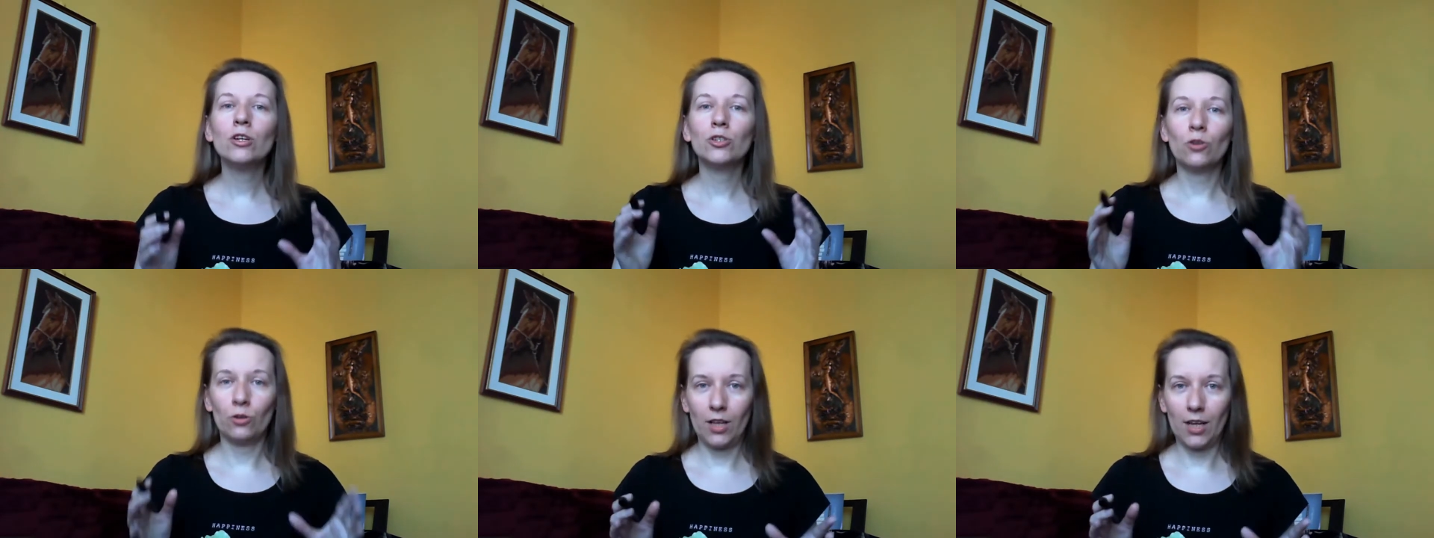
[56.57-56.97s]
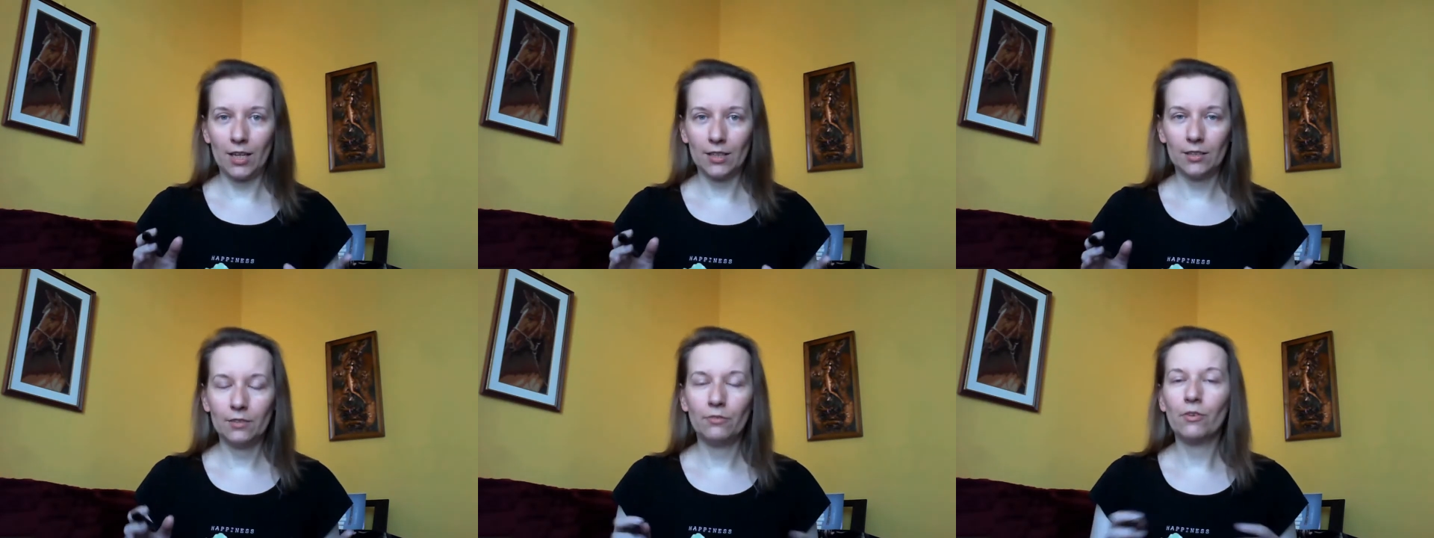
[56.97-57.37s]

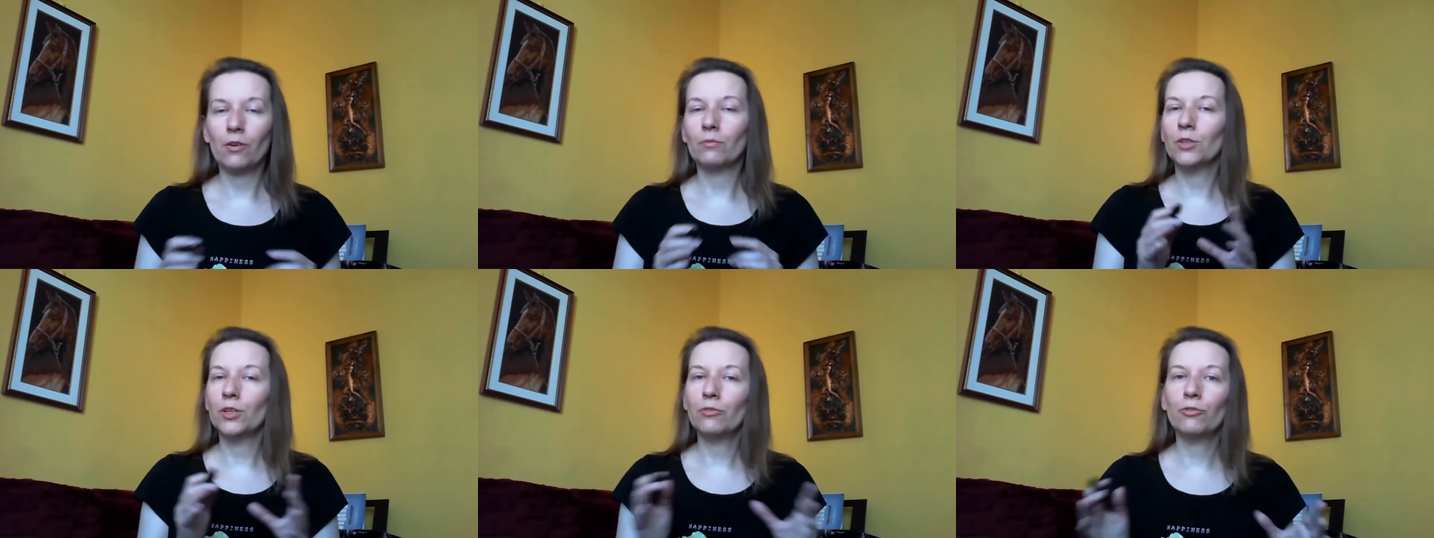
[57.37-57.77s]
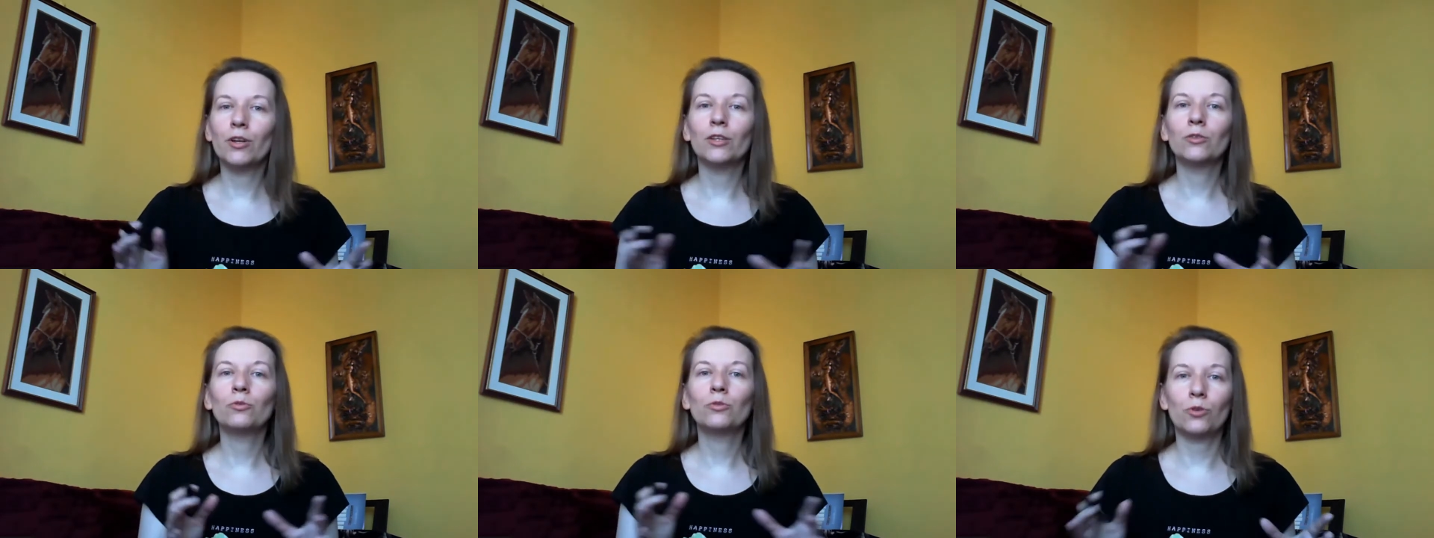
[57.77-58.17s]
shortcut from
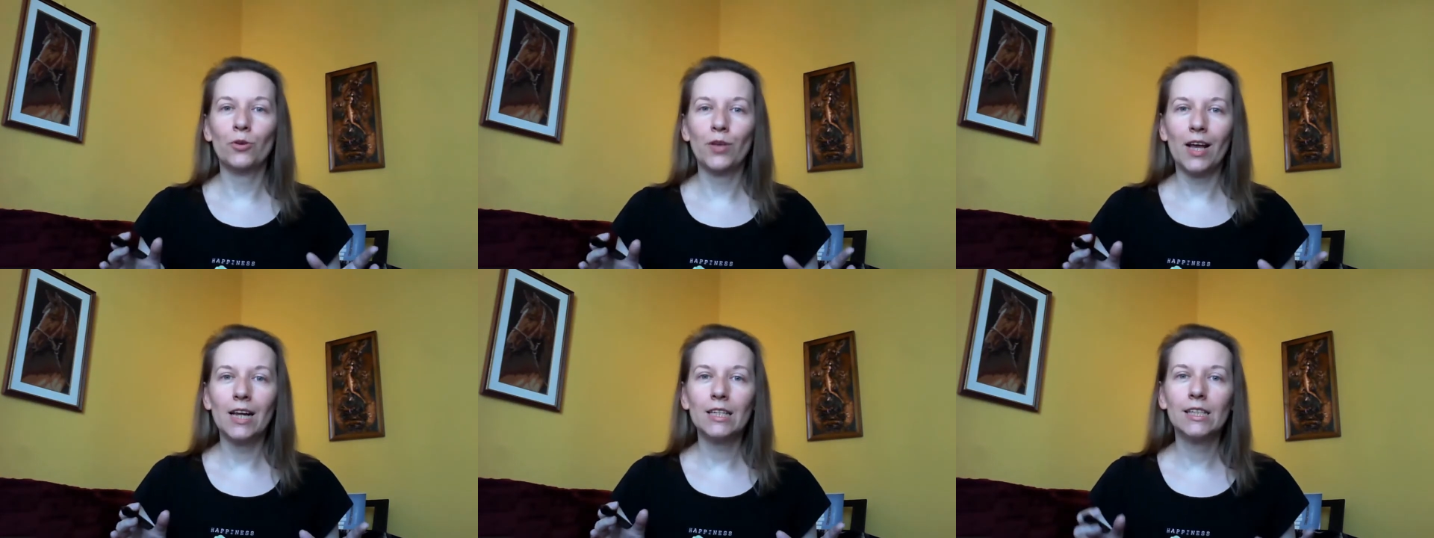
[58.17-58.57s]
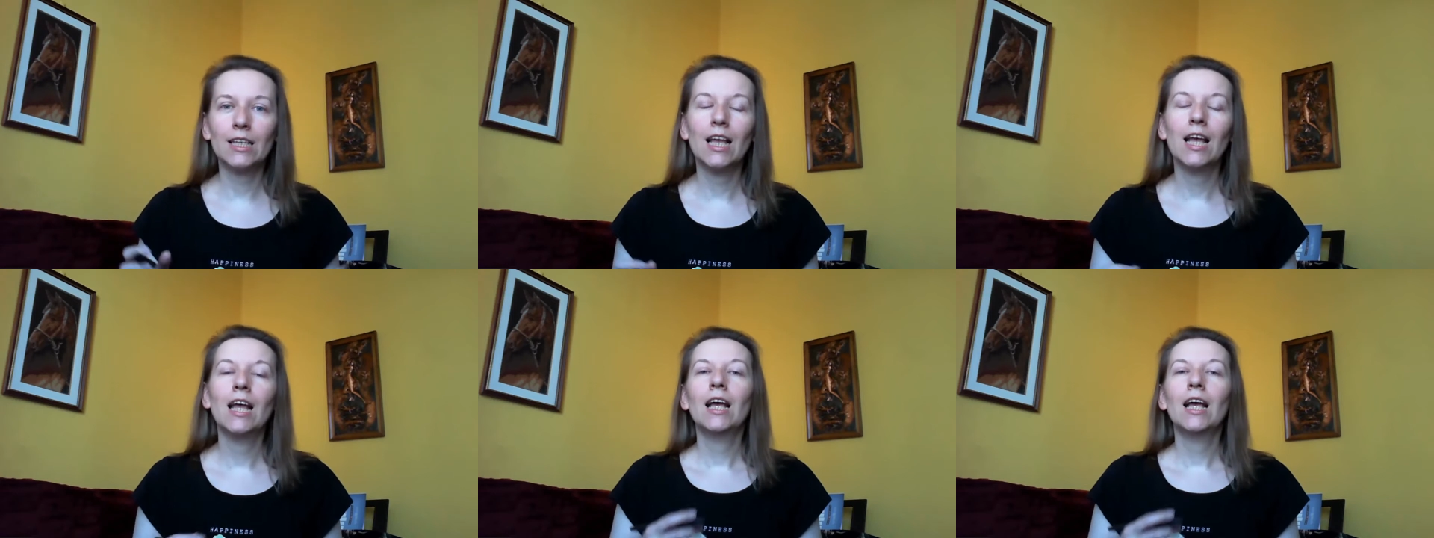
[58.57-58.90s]
different tutorials